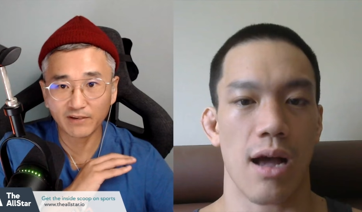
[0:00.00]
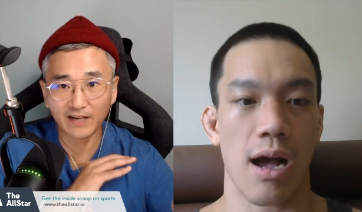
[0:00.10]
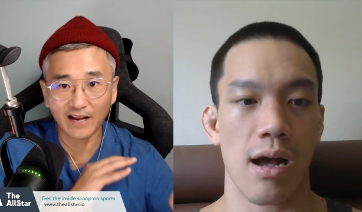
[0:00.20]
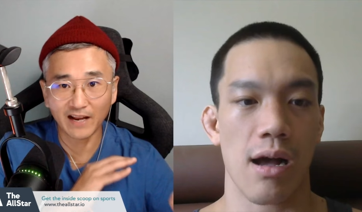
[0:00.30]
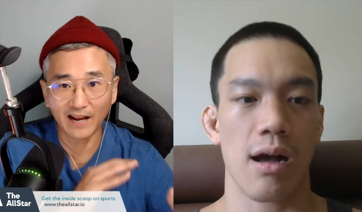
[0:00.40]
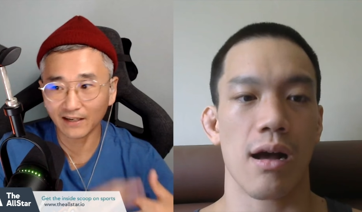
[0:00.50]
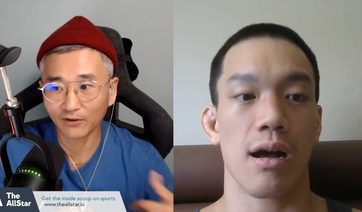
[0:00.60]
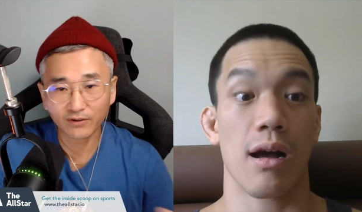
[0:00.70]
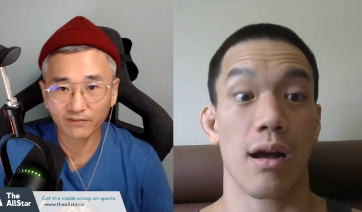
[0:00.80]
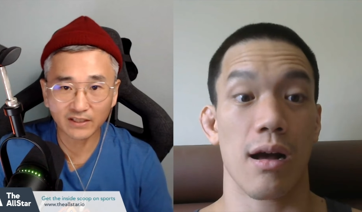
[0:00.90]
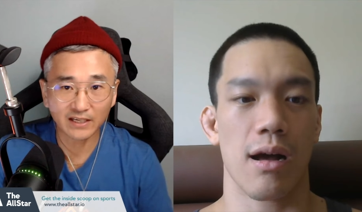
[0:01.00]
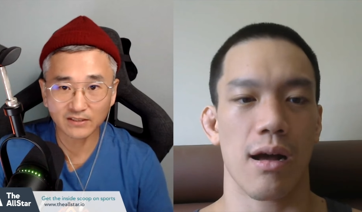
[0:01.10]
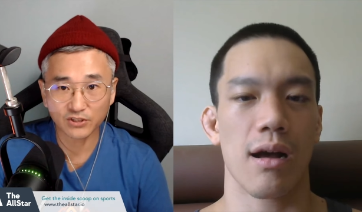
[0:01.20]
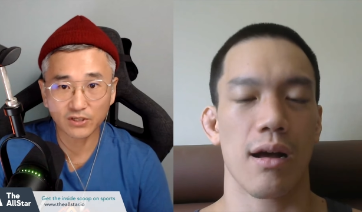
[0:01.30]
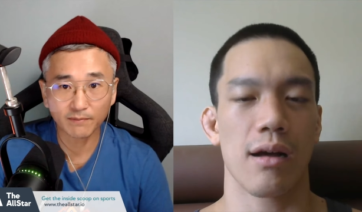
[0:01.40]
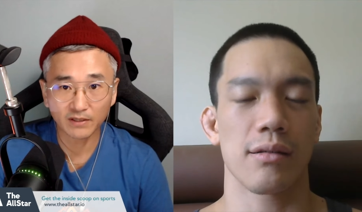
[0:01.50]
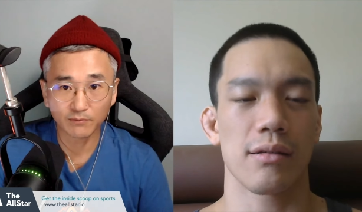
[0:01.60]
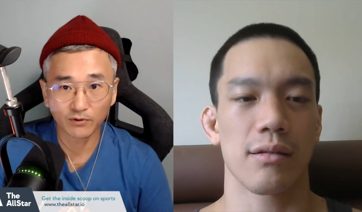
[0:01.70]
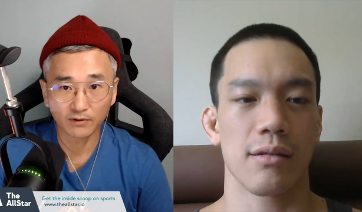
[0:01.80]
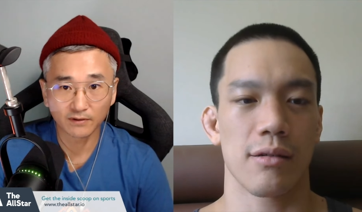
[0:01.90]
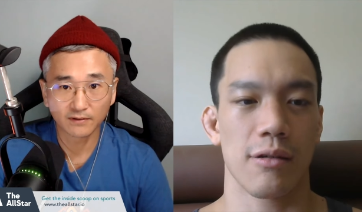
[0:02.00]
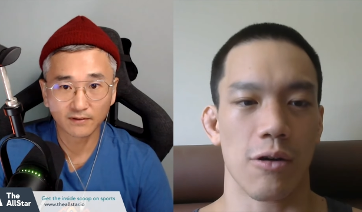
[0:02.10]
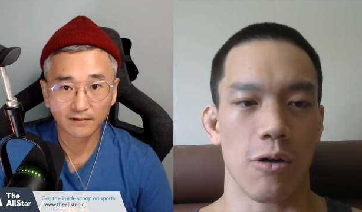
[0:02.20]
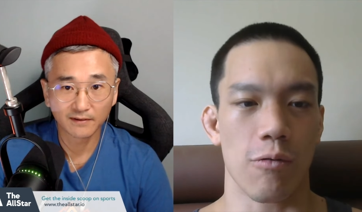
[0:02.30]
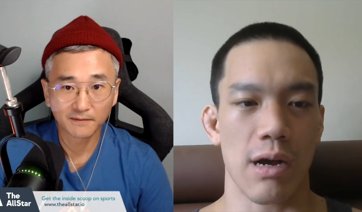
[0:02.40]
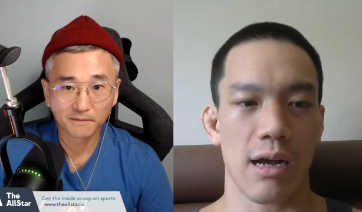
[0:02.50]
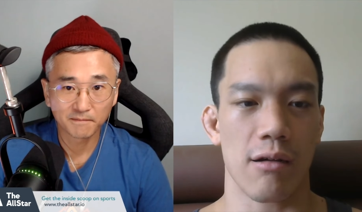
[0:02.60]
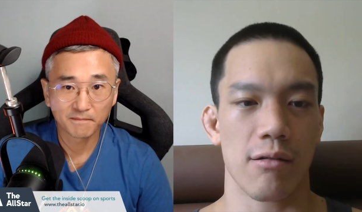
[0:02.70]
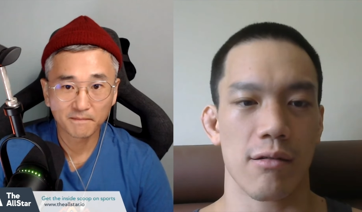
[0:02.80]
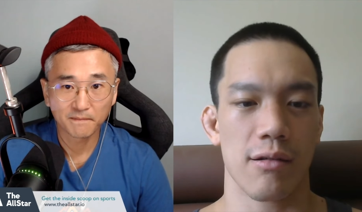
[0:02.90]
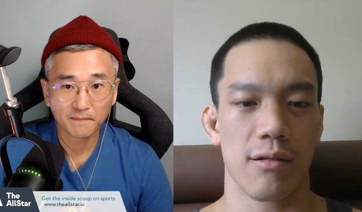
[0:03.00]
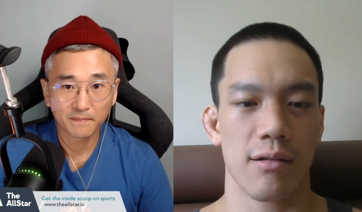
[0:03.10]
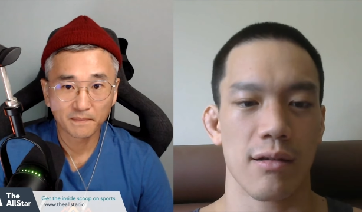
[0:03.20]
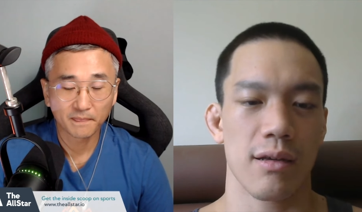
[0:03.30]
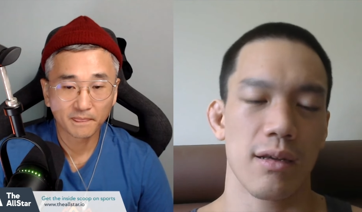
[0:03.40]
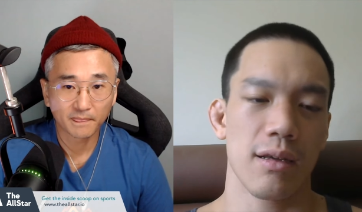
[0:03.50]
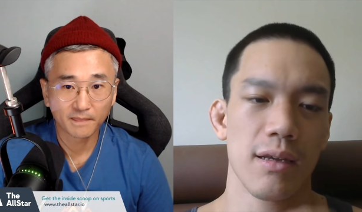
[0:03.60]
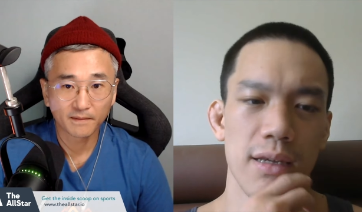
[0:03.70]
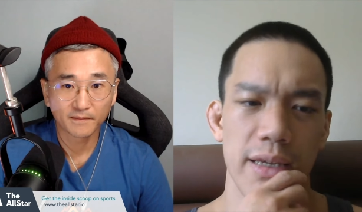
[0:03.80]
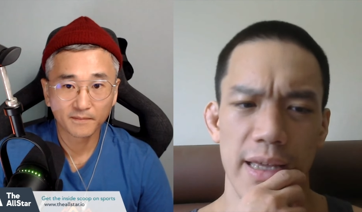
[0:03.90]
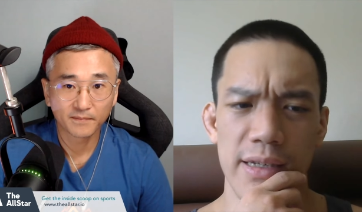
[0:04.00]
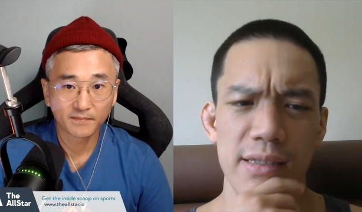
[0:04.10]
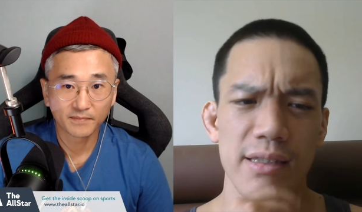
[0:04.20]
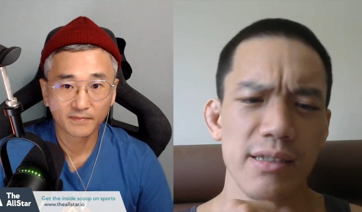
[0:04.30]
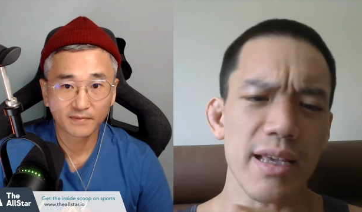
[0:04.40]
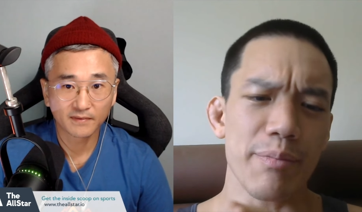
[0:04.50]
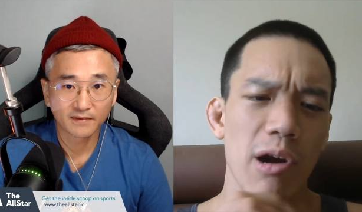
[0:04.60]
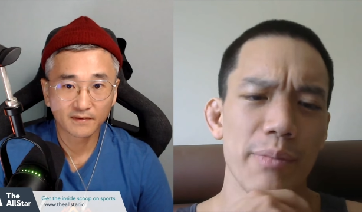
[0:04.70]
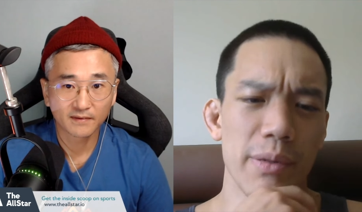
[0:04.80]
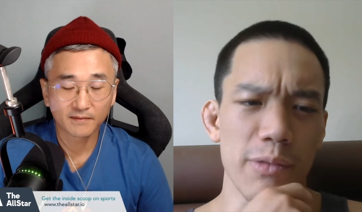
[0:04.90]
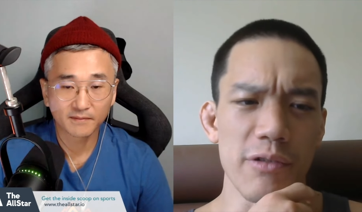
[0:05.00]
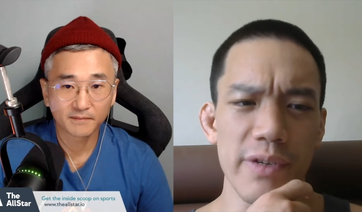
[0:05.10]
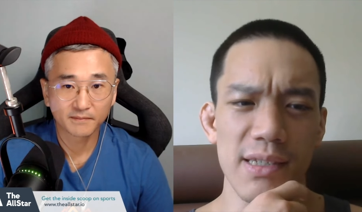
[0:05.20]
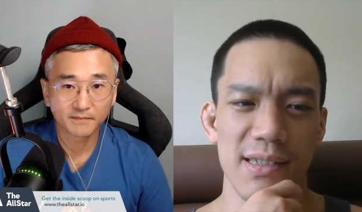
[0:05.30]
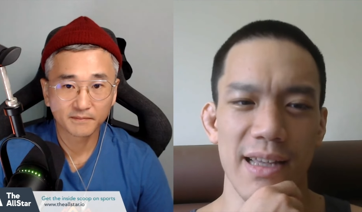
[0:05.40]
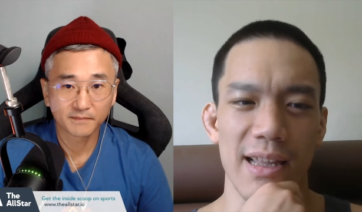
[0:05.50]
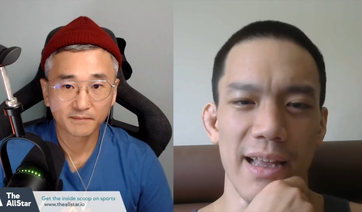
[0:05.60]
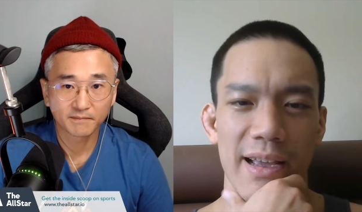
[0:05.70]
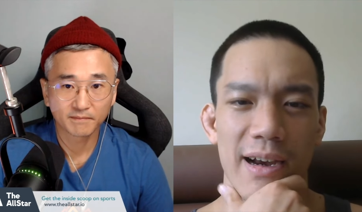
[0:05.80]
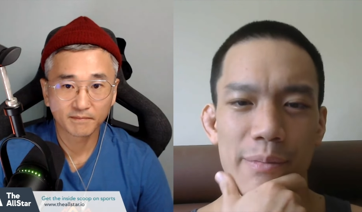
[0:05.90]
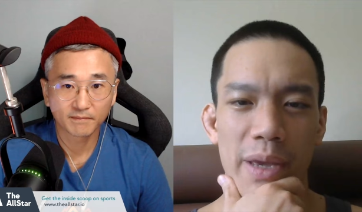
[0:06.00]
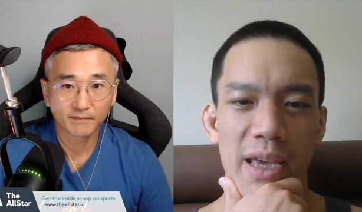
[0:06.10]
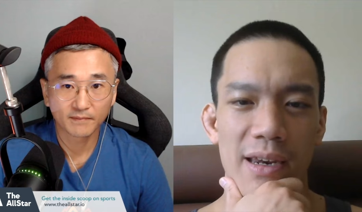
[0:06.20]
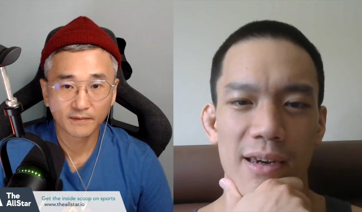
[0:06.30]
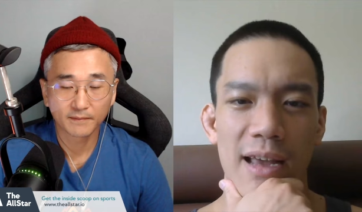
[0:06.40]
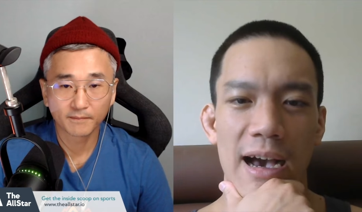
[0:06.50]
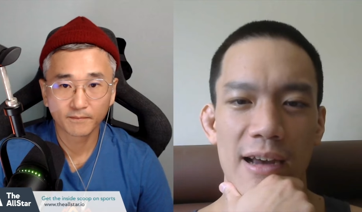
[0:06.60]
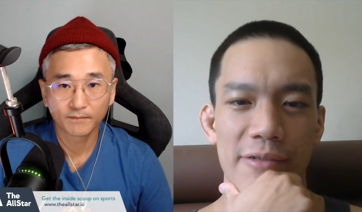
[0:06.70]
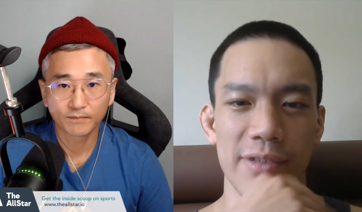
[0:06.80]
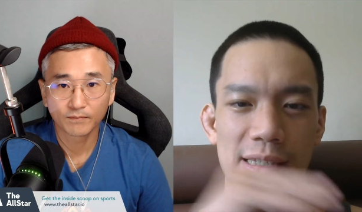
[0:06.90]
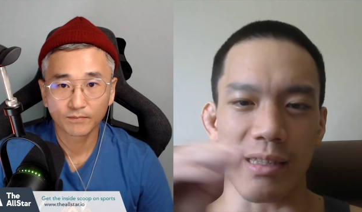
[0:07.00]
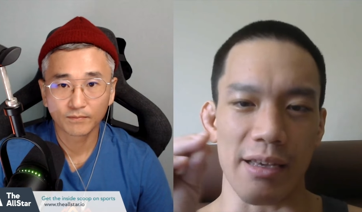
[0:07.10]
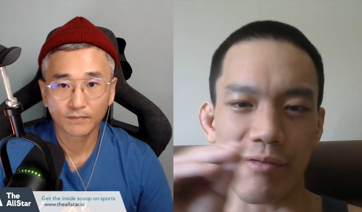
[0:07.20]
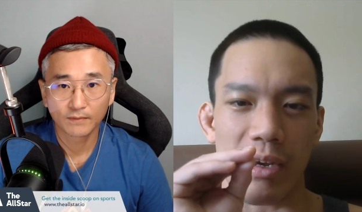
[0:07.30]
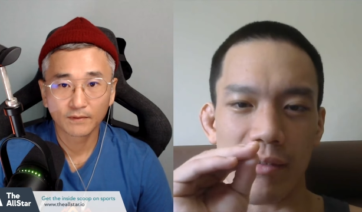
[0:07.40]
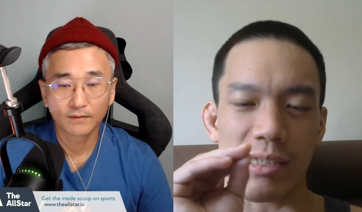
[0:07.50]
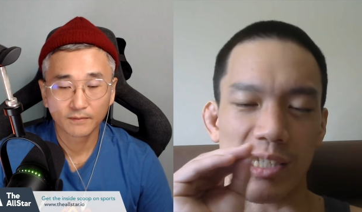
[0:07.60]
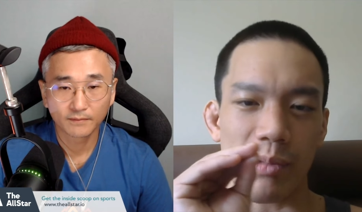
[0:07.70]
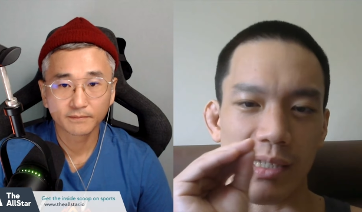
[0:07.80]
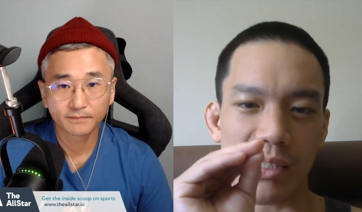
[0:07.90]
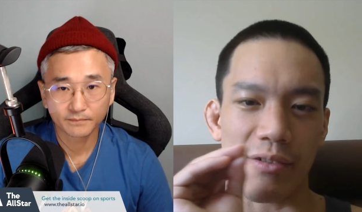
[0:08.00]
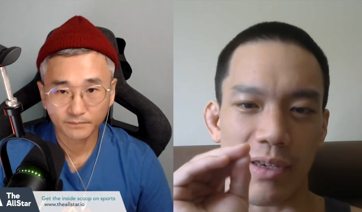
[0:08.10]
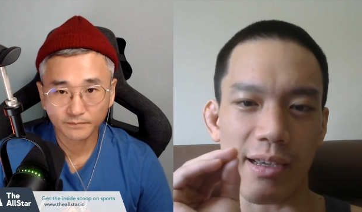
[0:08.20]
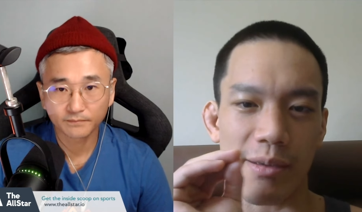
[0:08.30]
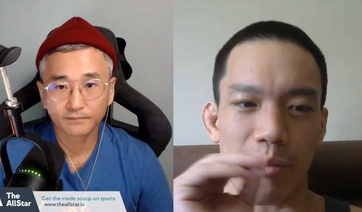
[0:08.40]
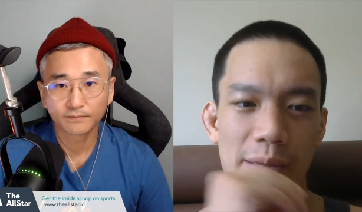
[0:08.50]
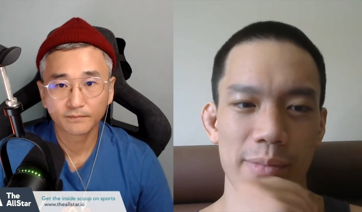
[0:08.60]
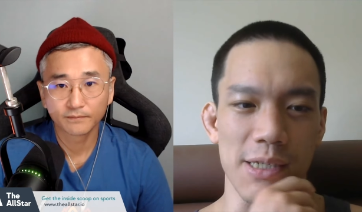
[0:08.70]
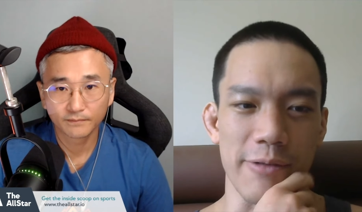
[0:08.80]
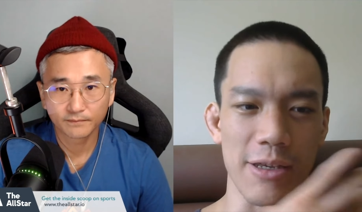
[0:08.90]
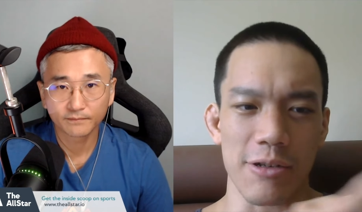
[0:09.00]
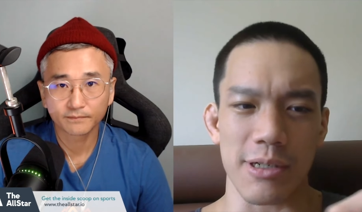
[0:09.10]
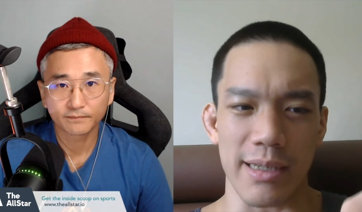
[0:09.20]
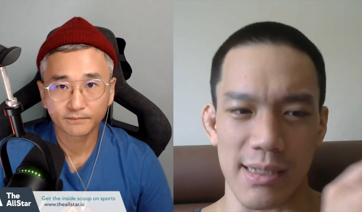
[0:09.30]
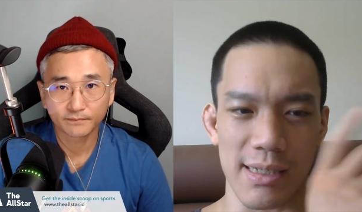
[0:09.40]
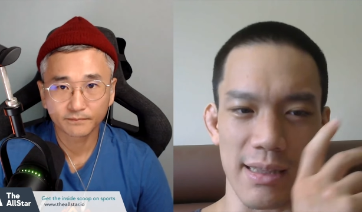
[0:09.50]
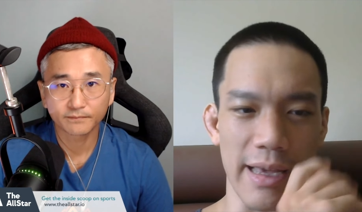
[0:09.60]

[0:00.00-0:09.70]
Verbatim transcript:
Speaker 1: having, like I don't even think he has a gym anymore. Oh wow
Speaker 2: yeah there's there's like proper movies that like are made out of this like very specific premise right usually it's in